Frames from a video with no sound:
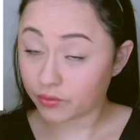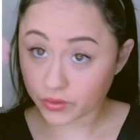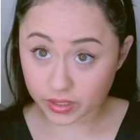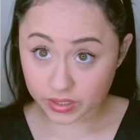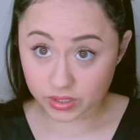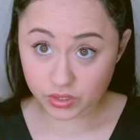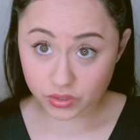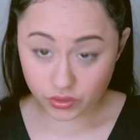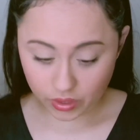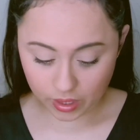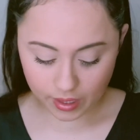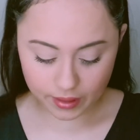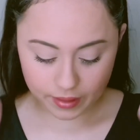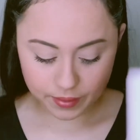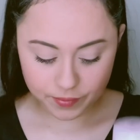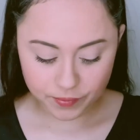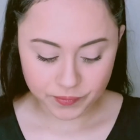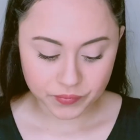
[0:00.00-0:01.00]
it to dry.
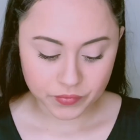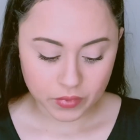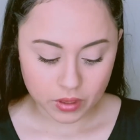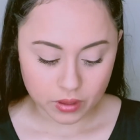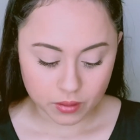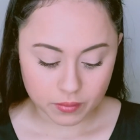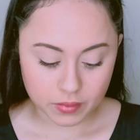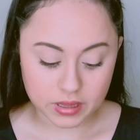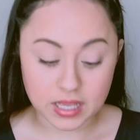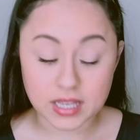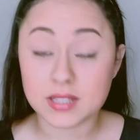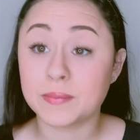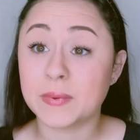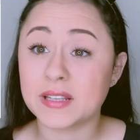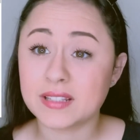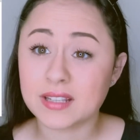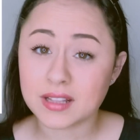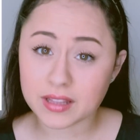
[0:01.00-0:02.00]
But that's
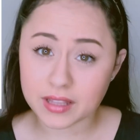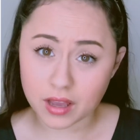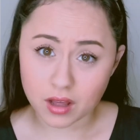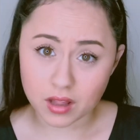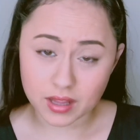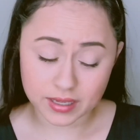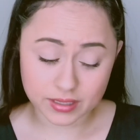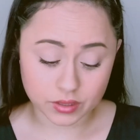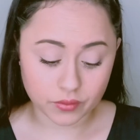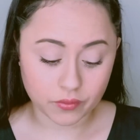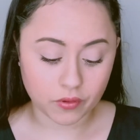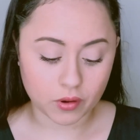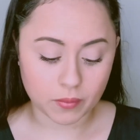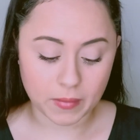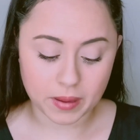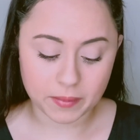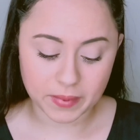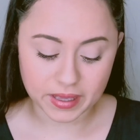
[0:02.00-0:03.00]
basically all I do for
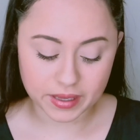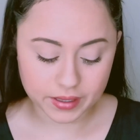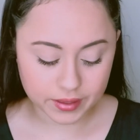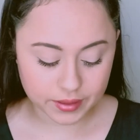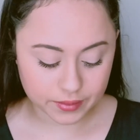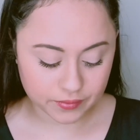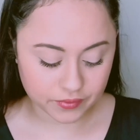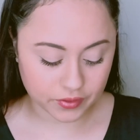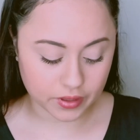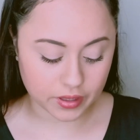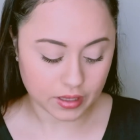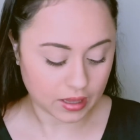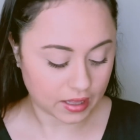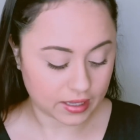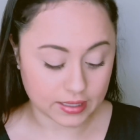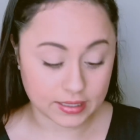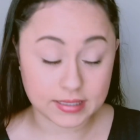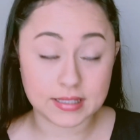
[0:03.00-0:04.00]
my makeup. For the
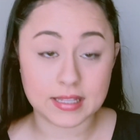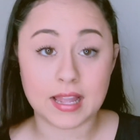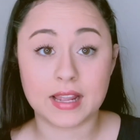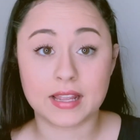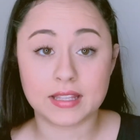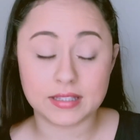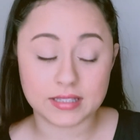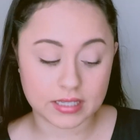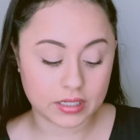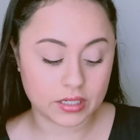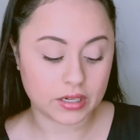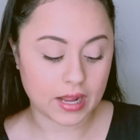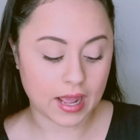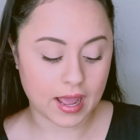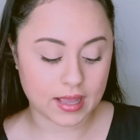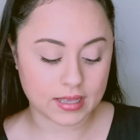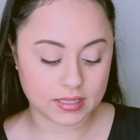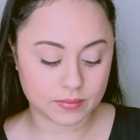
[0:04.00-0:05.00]
ladies that continue to
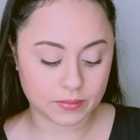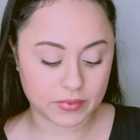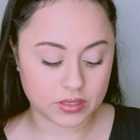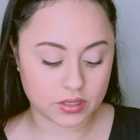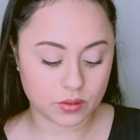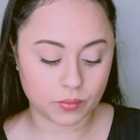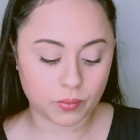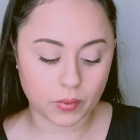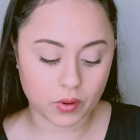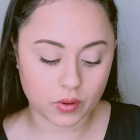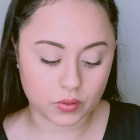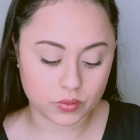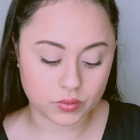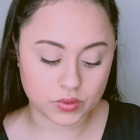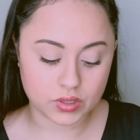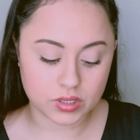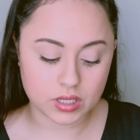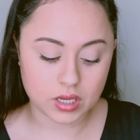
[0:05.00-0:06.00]
ask me to
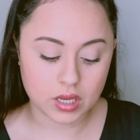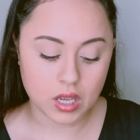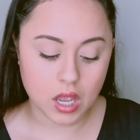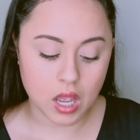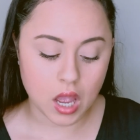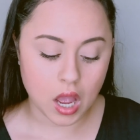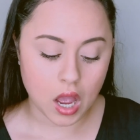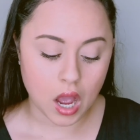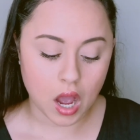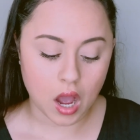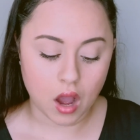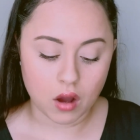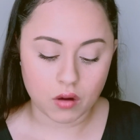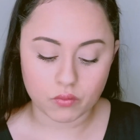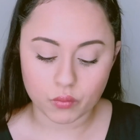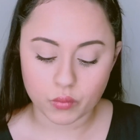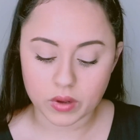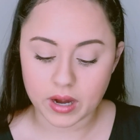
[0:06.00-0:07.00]
post
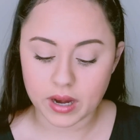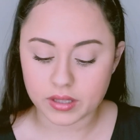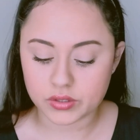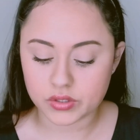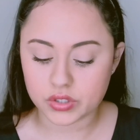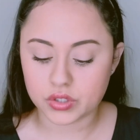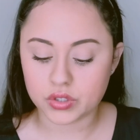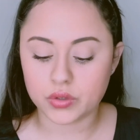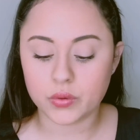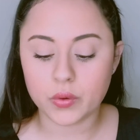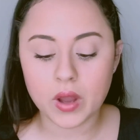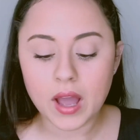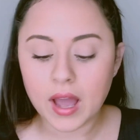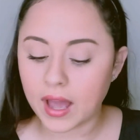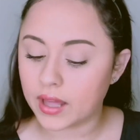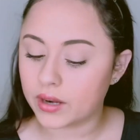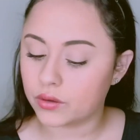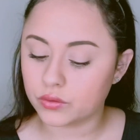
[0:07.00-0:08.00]
what I do,
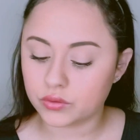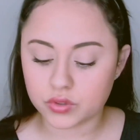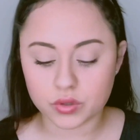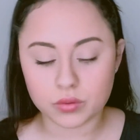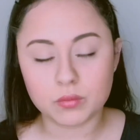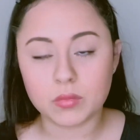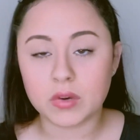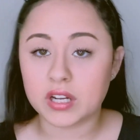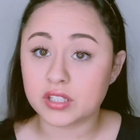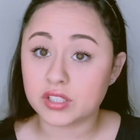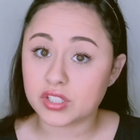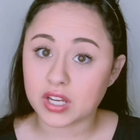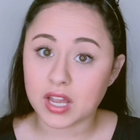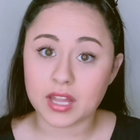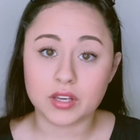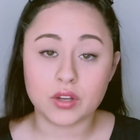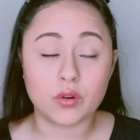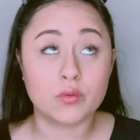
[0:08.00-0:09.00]
I don't do much. I
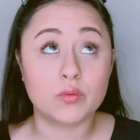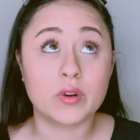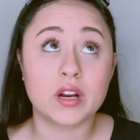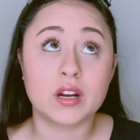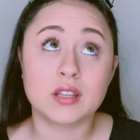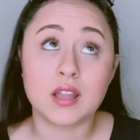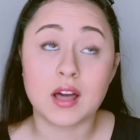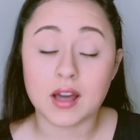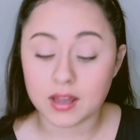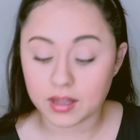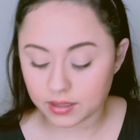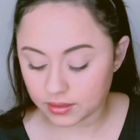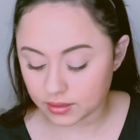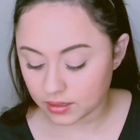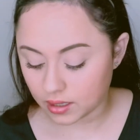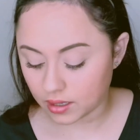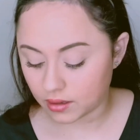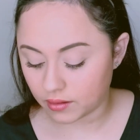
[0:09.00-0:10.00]
don't wear a lot
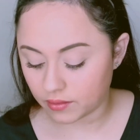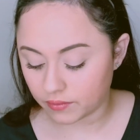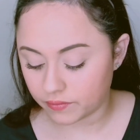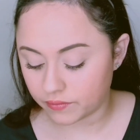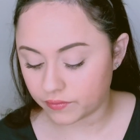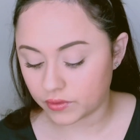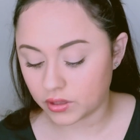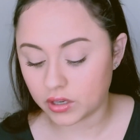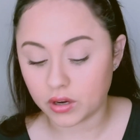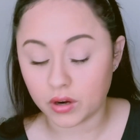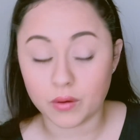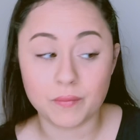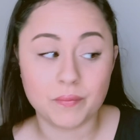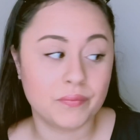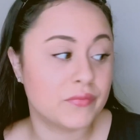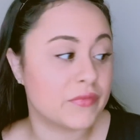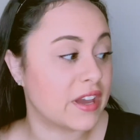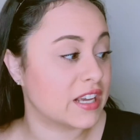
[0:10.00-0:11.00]
of, you know,
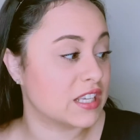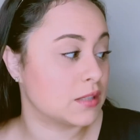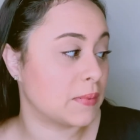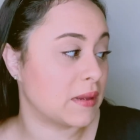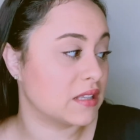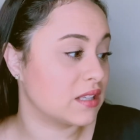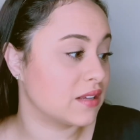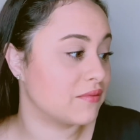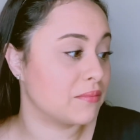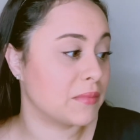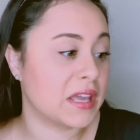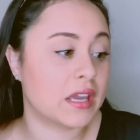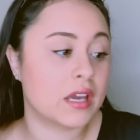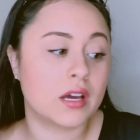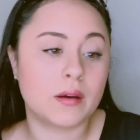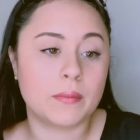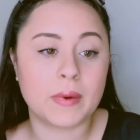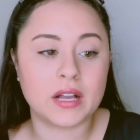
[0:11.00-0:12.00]
expensive
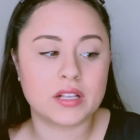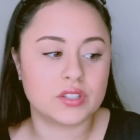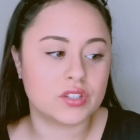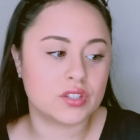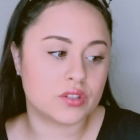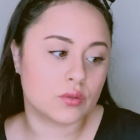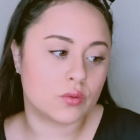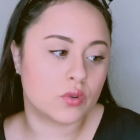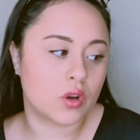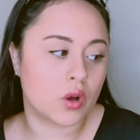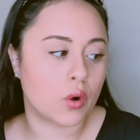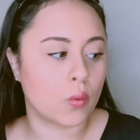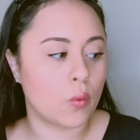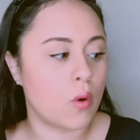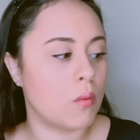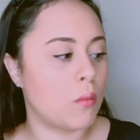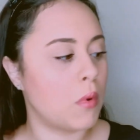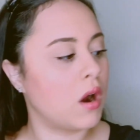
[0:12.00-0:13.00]
makeup. I just go to
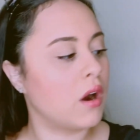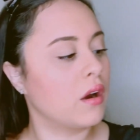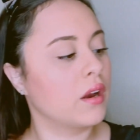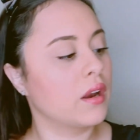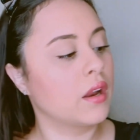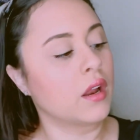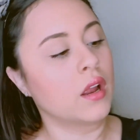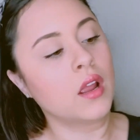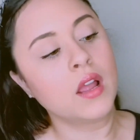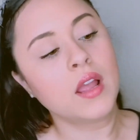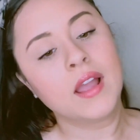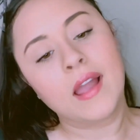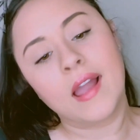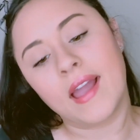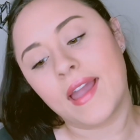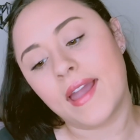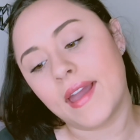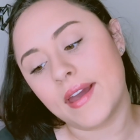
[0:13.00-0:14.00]
Walmart
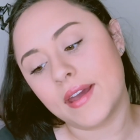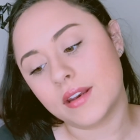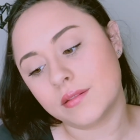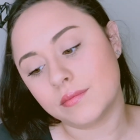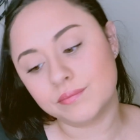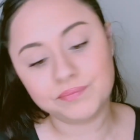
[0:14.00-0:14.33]
and